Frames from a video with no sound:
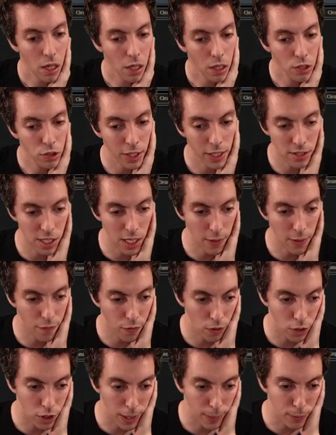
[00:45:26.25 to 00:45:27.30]
Looks like it's set up
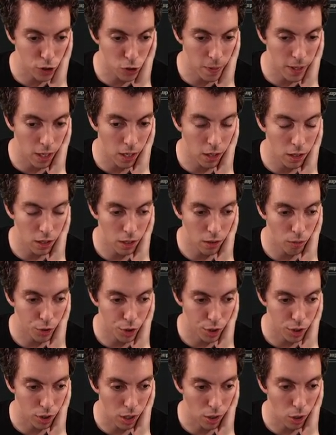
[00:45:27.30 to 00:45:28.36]
for a double spell with
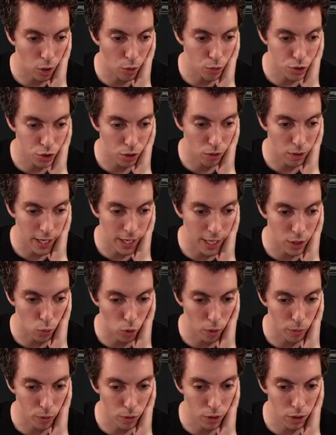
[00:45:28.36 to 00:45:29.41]
the O Stone and the
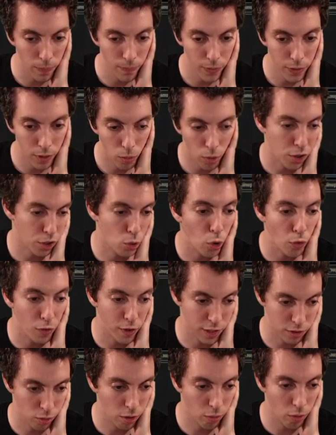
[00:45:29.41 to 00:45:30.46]
Wurmcoil. One of the cool
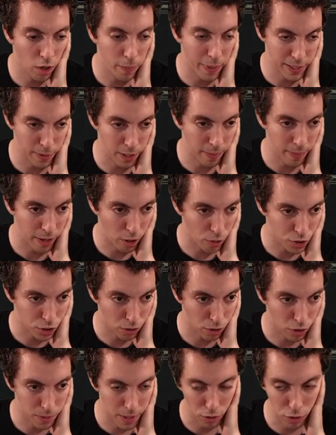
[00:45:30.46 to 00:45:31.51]
things, one of the best about O
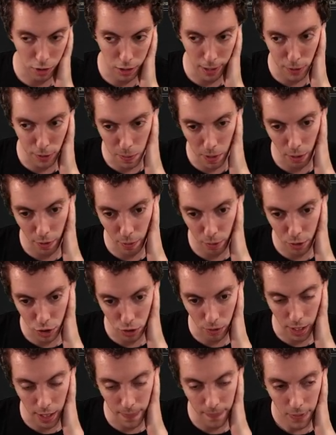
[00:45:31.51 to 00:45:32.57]
Stone is we can double spell with it, which is
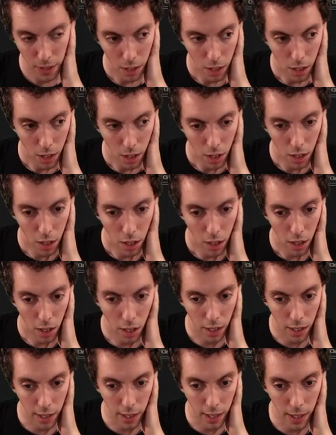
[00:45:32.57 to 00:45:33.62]
great.
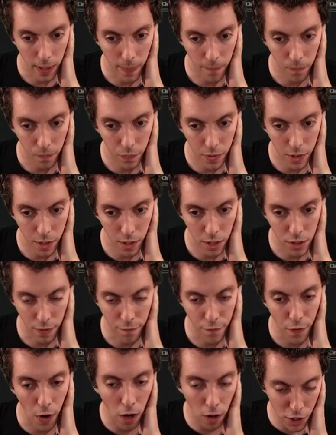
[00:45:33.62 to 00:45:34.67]
Um, is it
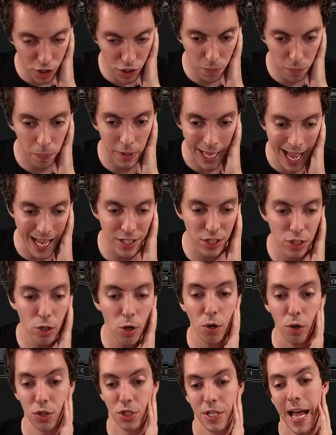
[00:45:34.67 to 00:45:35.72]
Forest, Blast
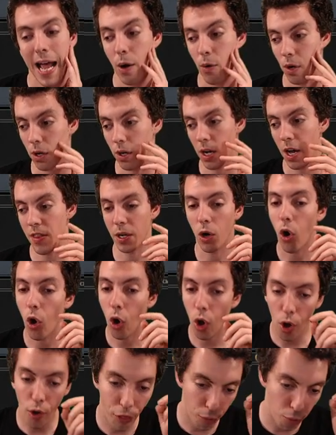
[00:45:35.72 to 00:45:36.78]
Zone, or Tower? I think
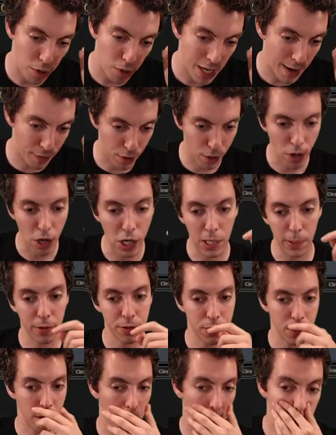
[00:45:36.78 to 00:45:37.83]
all three have their
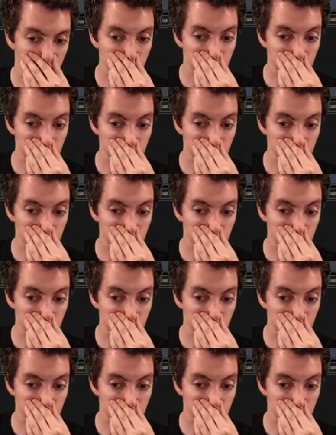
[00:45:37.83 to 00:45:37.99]
arguments here.